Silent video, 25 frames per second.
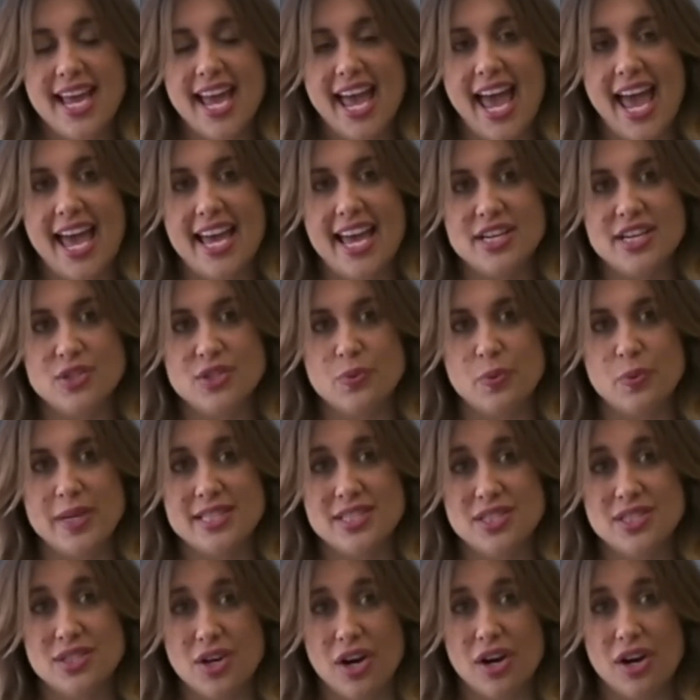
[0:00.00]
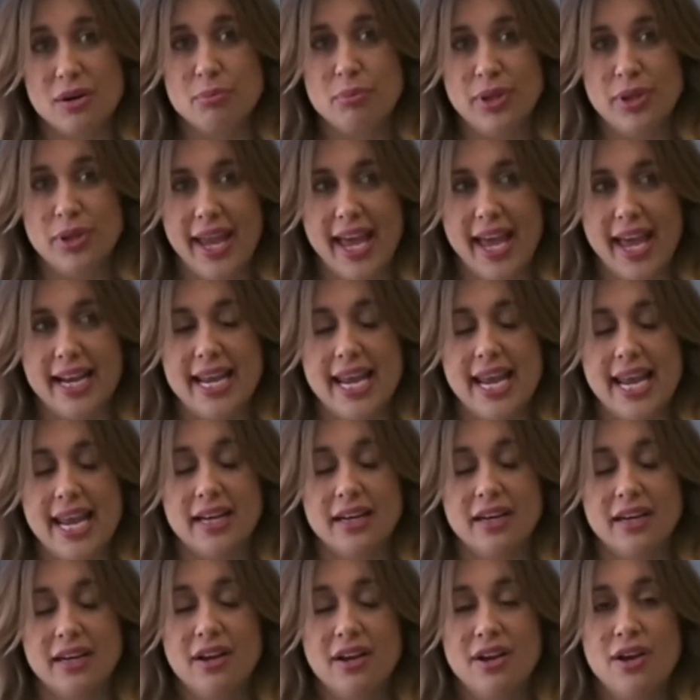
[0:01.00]
and we start
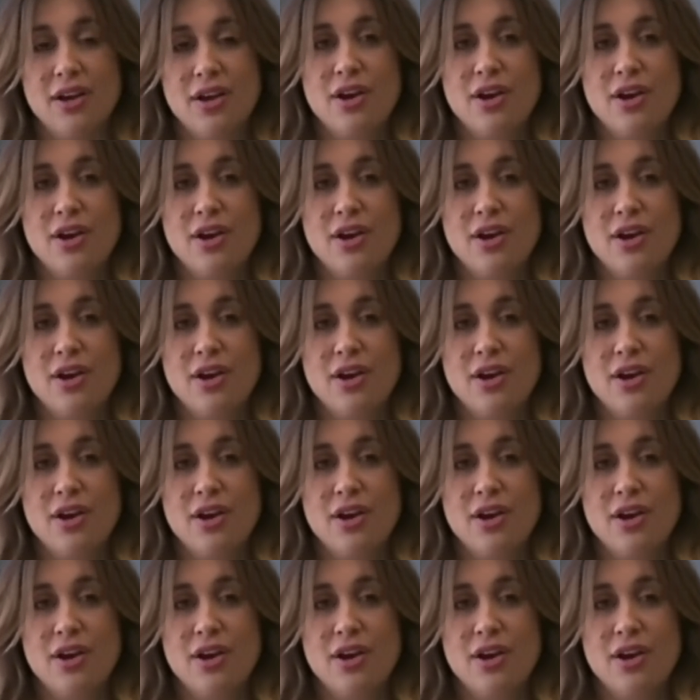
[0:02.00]
planning